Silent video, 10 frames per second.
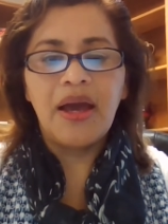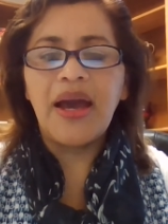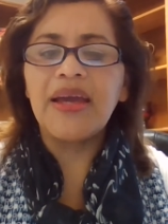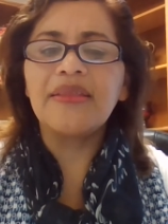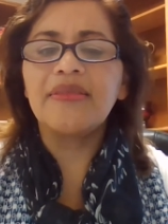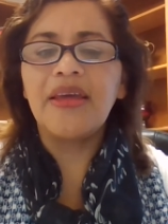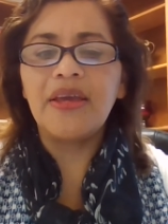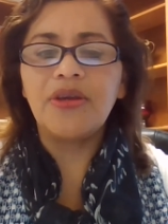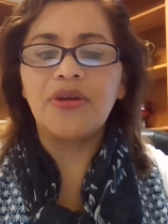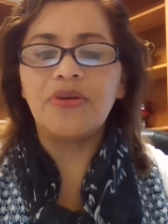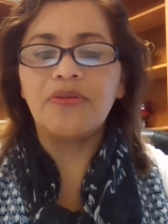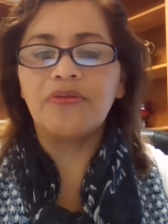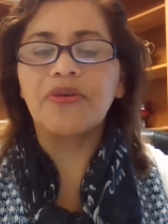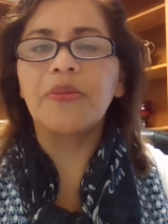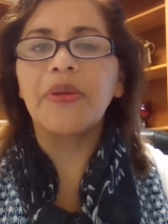I thank you
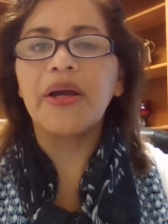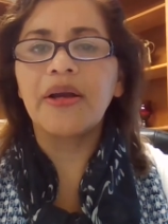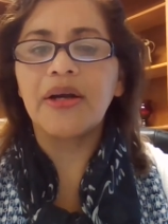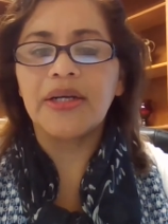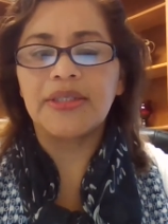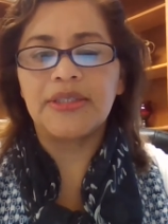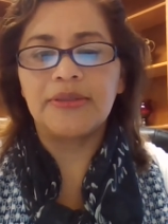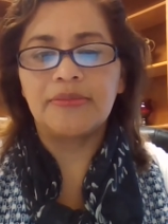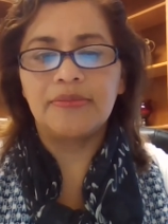from my heart,